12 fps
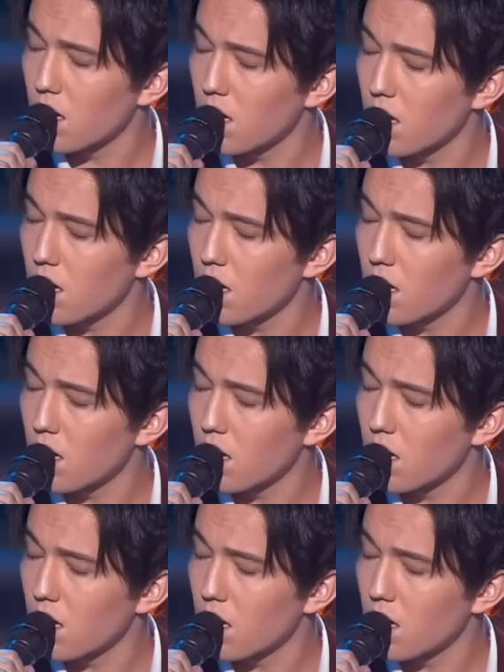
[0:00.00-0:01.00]

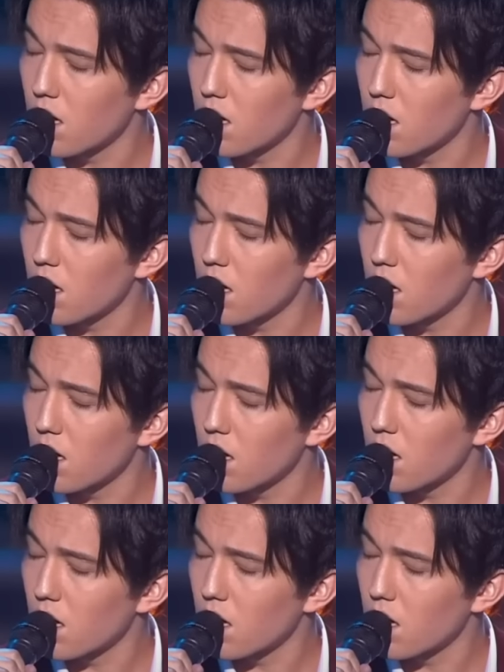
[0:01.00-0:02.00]

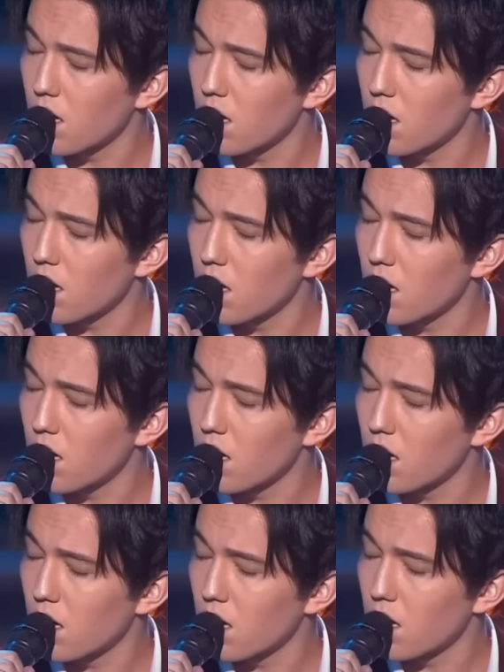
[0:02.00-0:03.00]

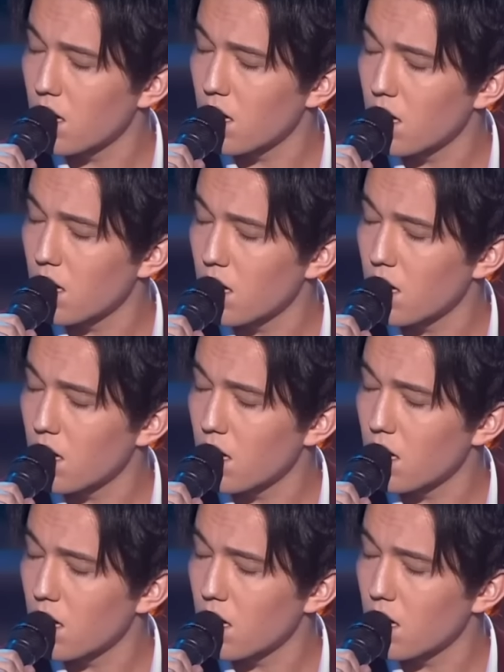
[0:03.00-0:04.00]

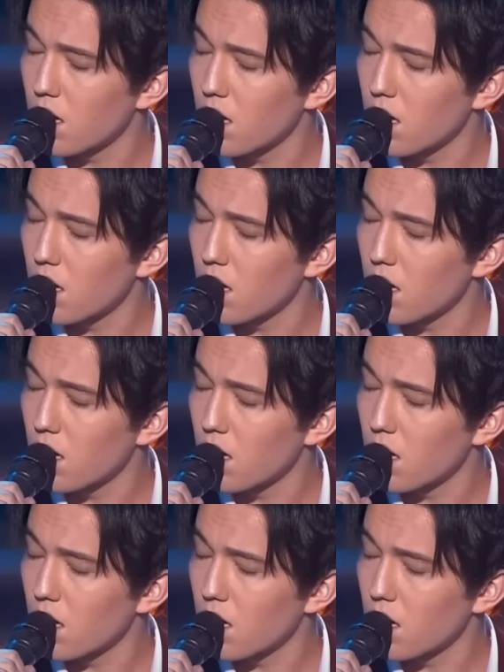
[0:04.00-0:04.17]
(not speaking)